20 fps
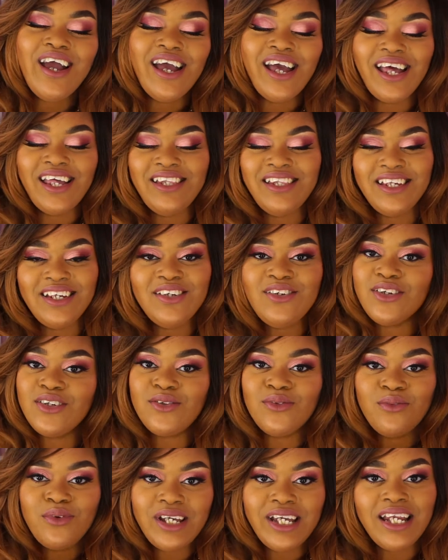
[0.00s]
and then
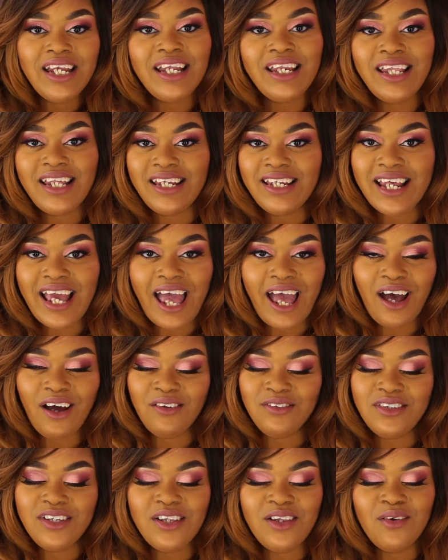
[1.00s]
just weeded it
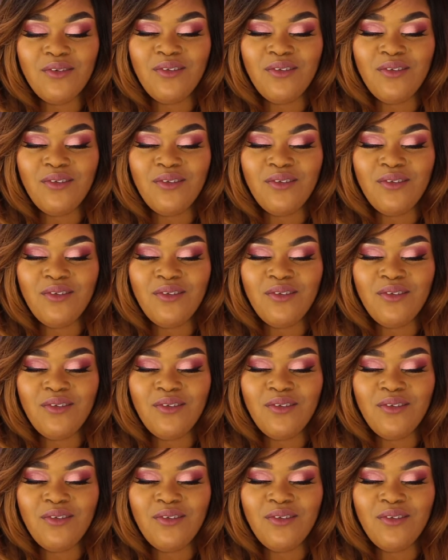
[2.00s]
down to the